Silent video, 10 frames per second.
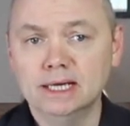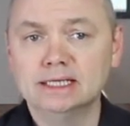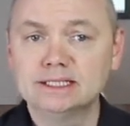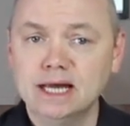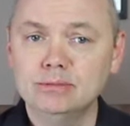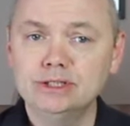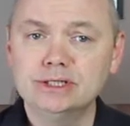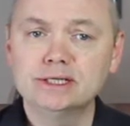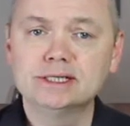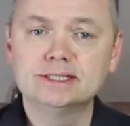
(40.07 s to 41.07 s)

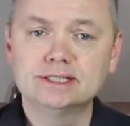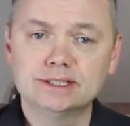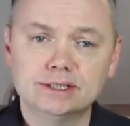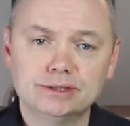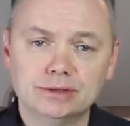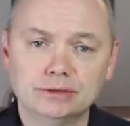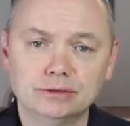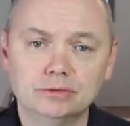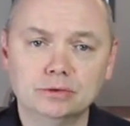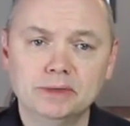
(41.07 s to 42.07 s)
Establishing a consistent
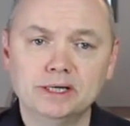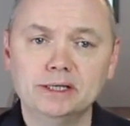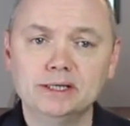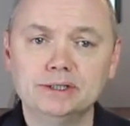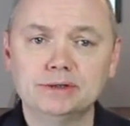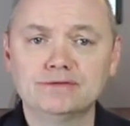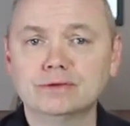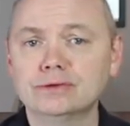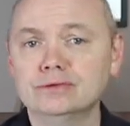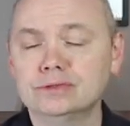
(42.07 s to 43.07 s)
tone will make it easier
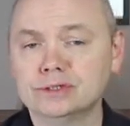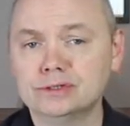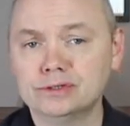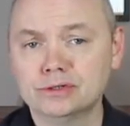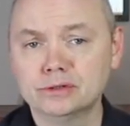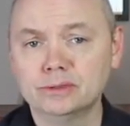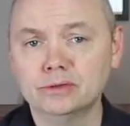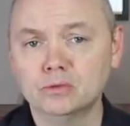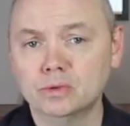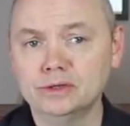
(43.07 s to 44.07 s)
for you to determine
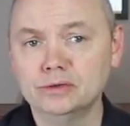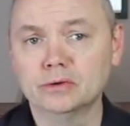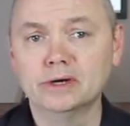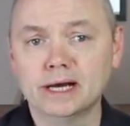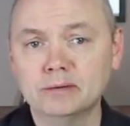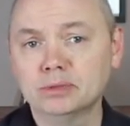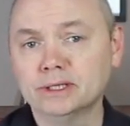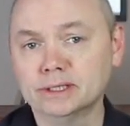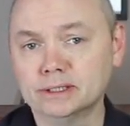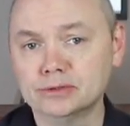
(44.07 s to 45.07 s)
when you are not
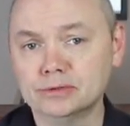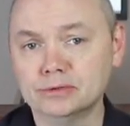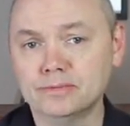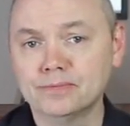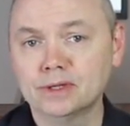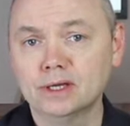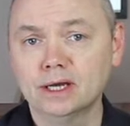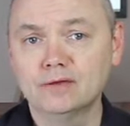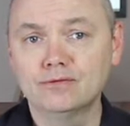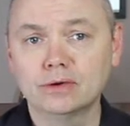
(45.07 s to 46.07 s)
playing in tune,
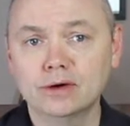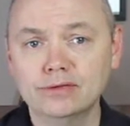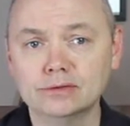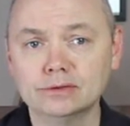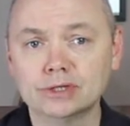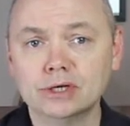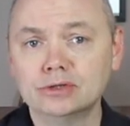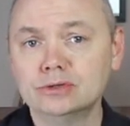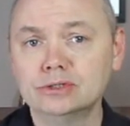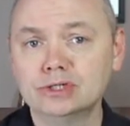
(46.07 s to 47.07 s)
and for others
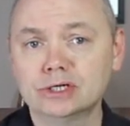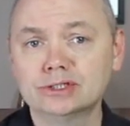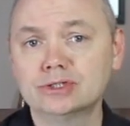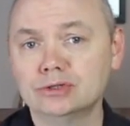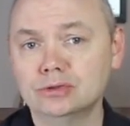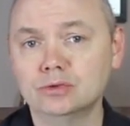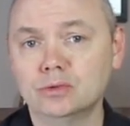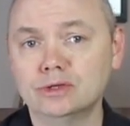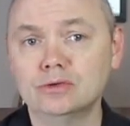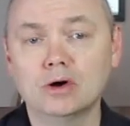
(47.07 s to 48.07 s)
to adjust to you
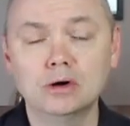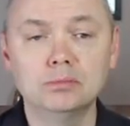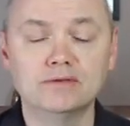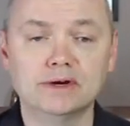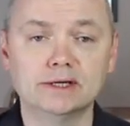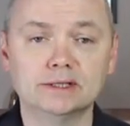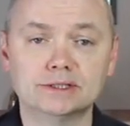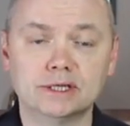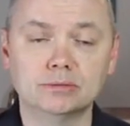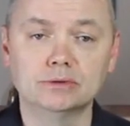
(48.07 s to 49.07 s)
when you are providing a
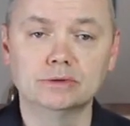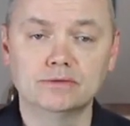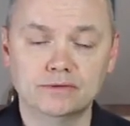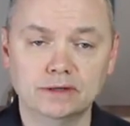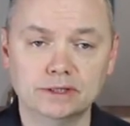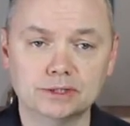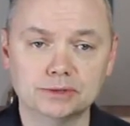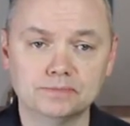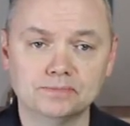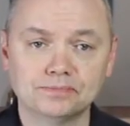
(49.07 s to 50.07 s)
stable foundation.